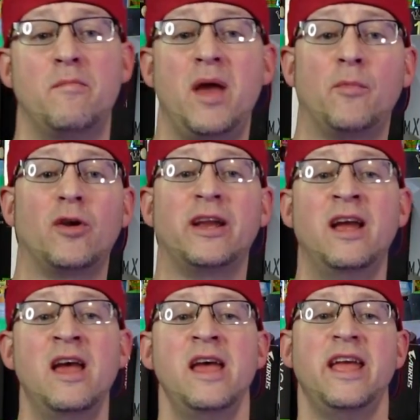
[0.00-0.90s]
memory.
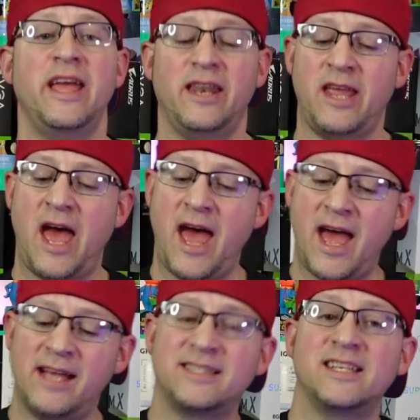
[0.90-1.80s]
It
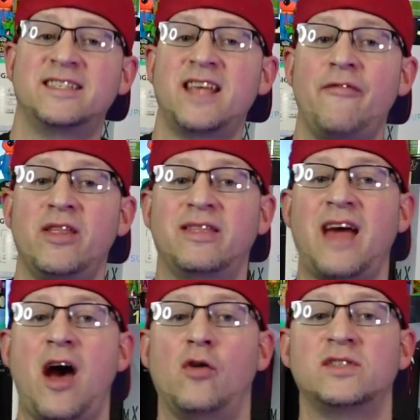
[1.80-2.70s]
has
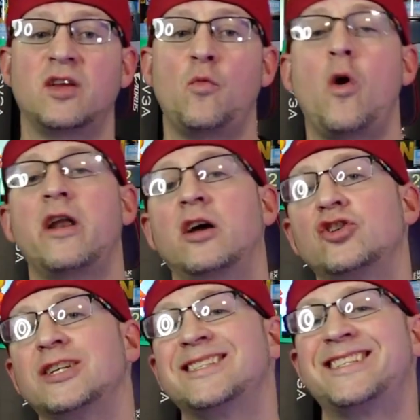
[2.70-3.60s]

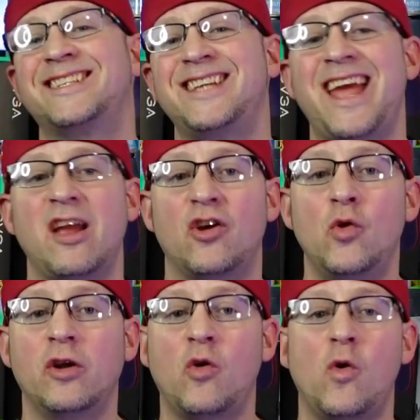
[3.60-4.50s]
7,168
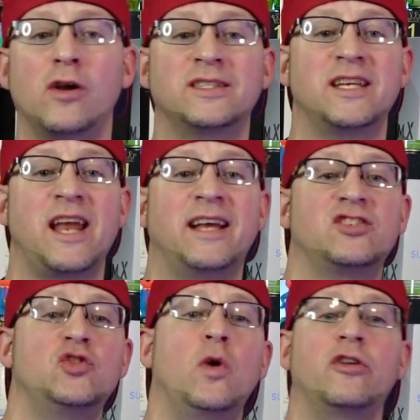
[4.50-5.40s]
CUDA cores. It has
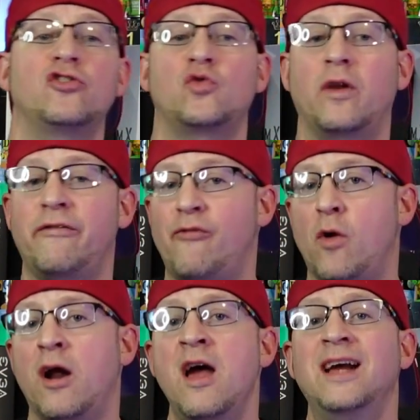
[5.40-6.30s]

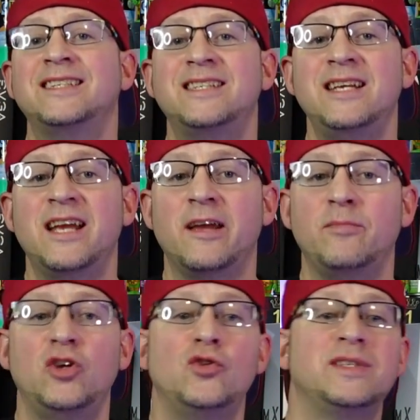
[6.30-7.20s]
224
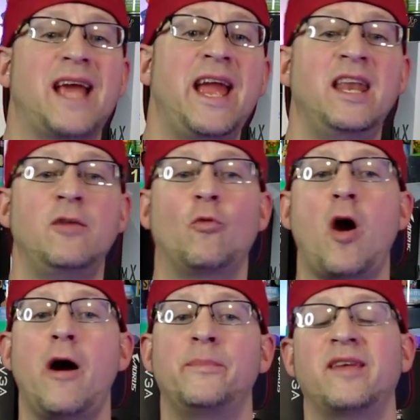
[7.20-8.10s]
TMUs, 80
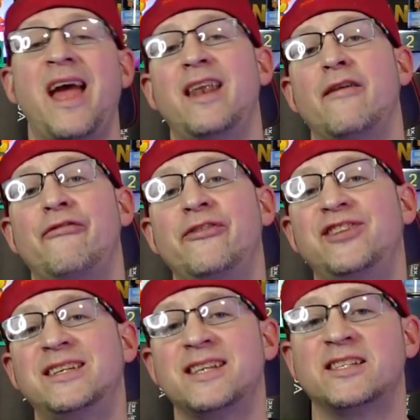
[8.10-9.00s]
ROPs, and
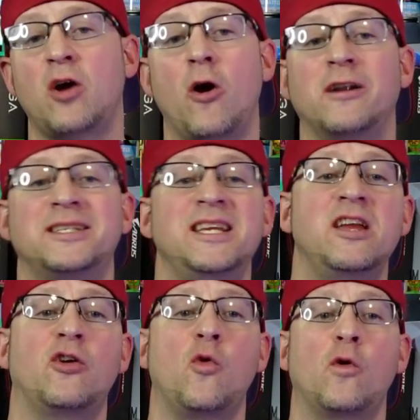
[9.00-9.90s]
56
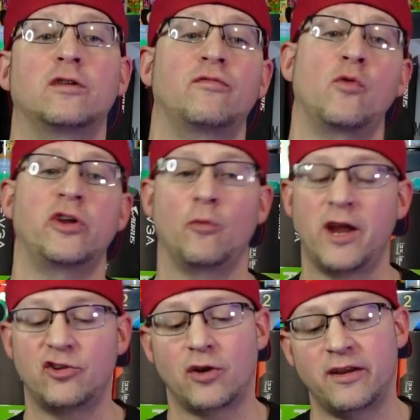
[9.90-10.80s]
RT cores for your
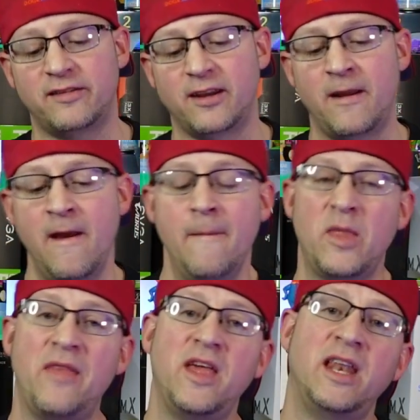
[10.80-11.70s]
ray tracing.
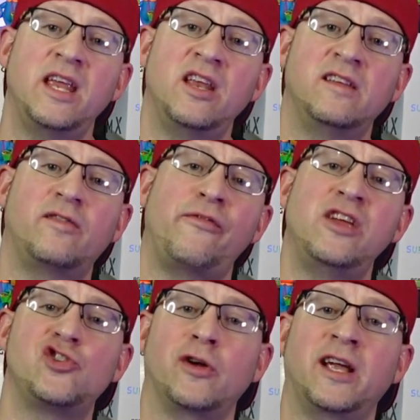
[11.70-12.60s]
And then it is
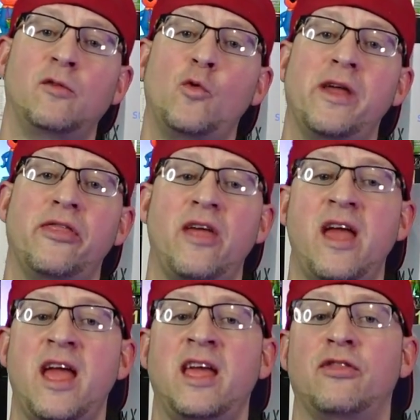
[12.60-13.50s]
featuring with
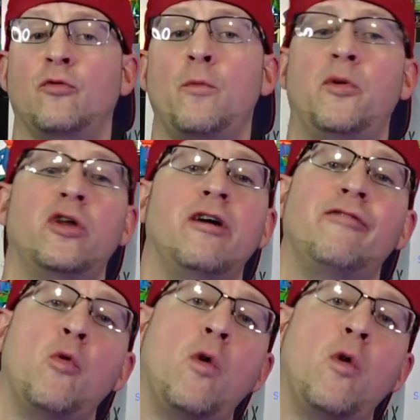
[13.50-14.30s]
a throughput of a